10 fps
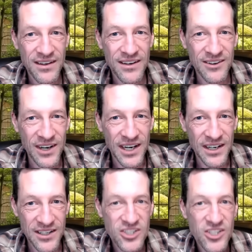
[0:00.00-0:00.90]
right?
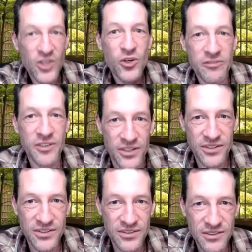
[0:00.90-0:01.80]
This is the
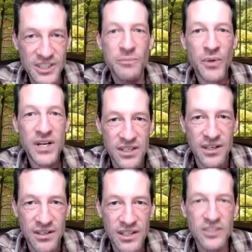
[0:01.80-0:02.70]
universe it's
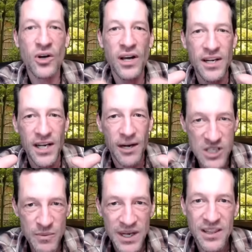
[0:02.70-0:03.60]
expressing. And so I, I
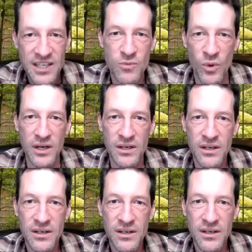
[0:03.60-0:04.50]
respect this one
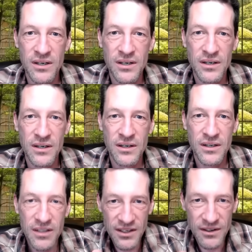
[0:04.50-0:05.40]

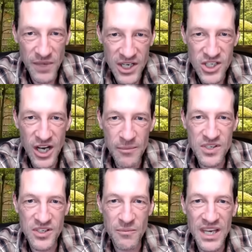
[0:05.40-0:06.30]
my job
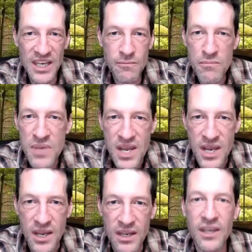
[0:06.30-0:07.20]
isn't to make him
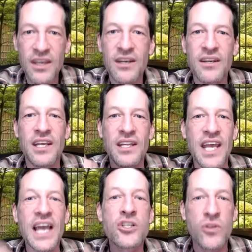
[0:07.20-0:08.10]
me in in the
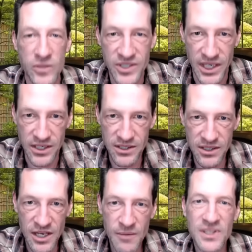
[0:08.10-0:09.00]
external sense
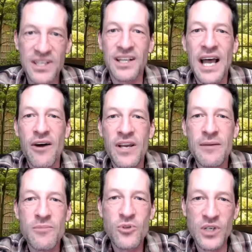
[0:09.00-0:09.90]
but to allow
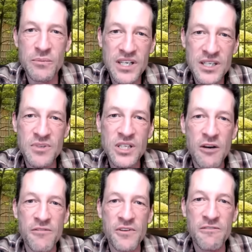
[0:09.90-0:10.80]
him to express
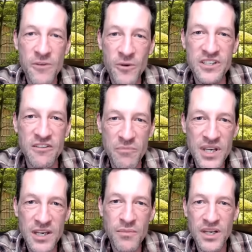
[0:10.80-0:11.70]
himself in the fullness of
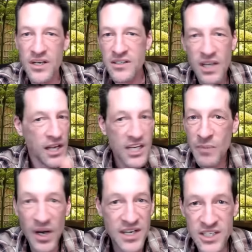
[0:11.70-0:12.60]
being because his
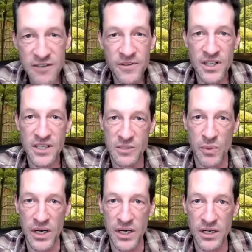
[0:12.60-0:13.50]
body's different than this
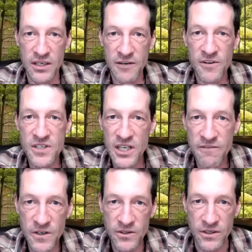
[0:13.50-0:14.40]
body different set of
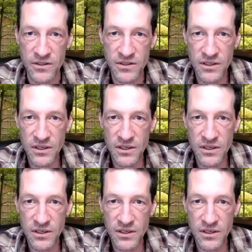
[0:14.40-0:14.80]
filters